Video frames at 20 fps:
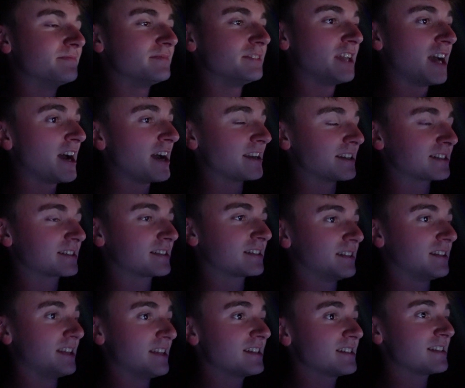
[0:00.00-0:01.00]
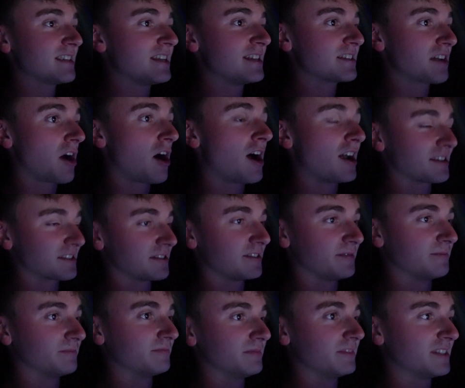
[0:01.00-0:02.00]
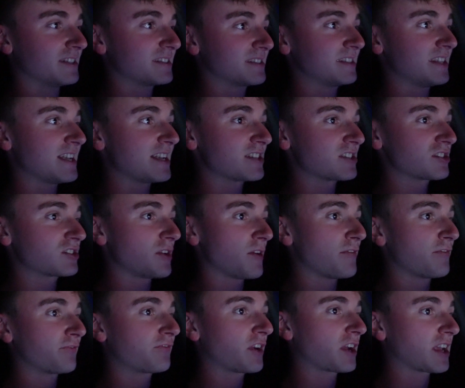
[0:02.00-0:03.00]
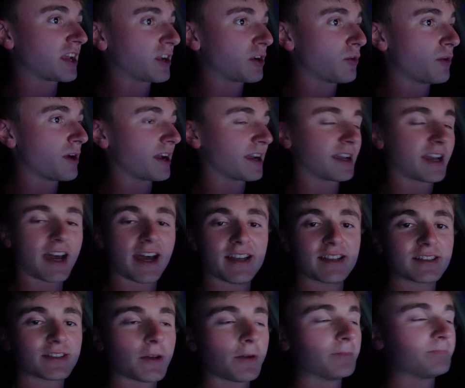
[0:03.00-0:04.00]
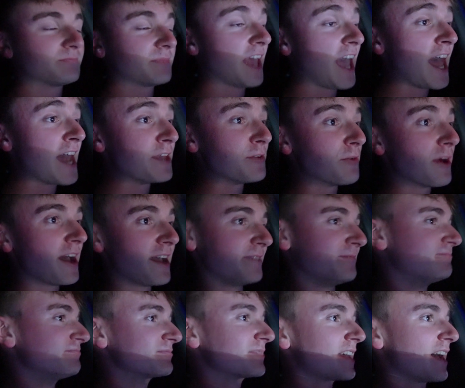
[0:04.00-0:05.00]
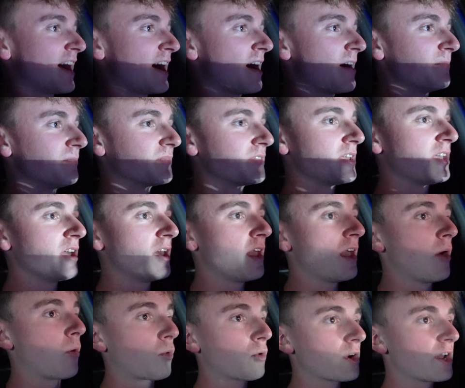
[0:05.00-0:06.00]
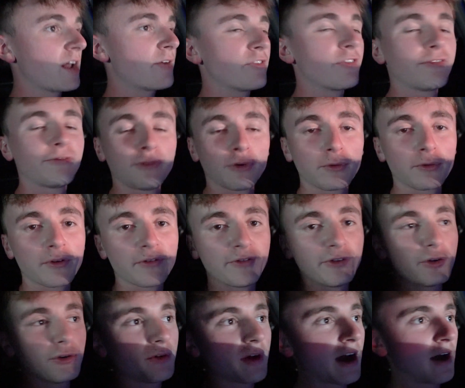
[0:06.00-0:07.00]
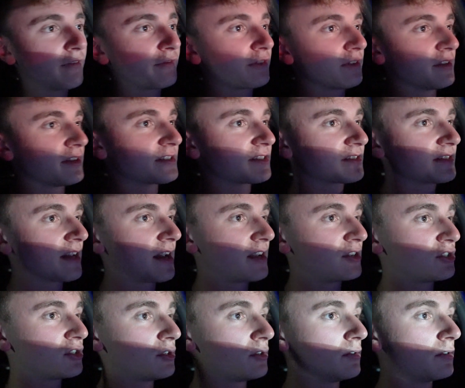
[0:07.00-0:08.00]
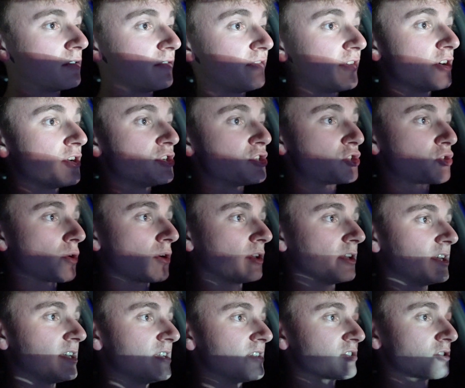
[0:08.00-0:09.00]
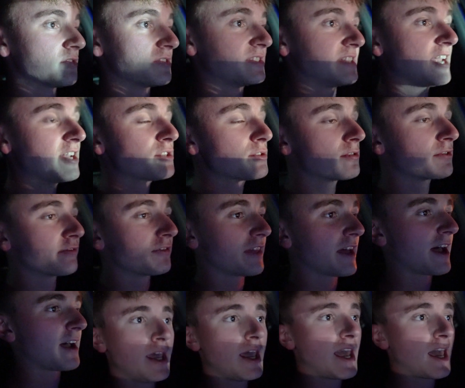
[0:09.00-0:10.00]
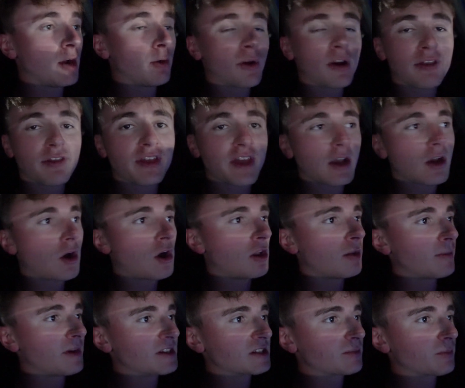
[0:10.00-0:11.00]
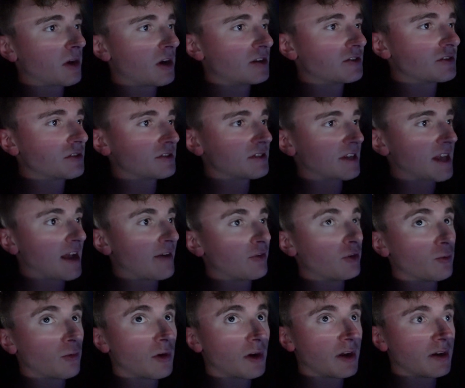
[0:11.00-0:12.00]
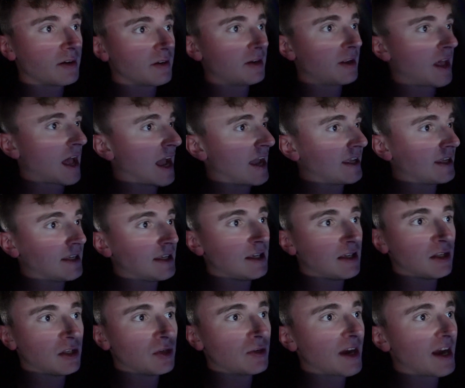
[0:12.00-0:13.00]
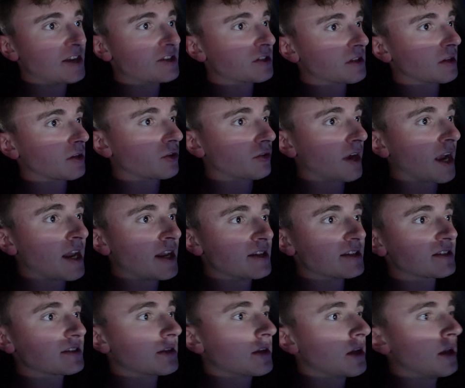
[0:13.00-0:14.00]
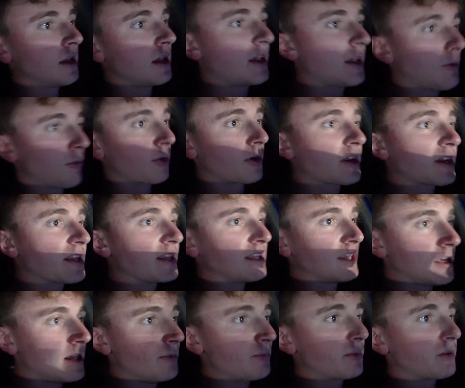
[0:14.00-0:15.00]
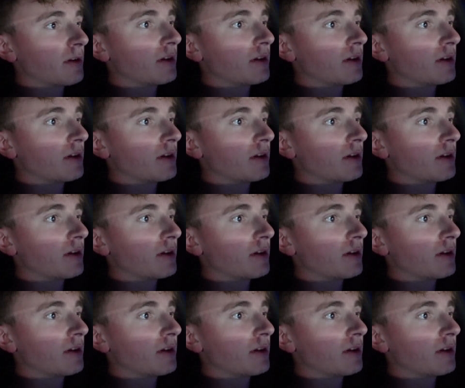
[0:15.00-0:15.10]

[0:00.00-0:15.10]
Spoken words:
Yikes. This is awesome. This thing is so freaking quick, guys. So anyway, we're gonna have a full review out for this tune very shortly, so stay tuned for that. And I want to thank all of my sponsors and everyone, i.e. you guys are the greatest. We're gonna keep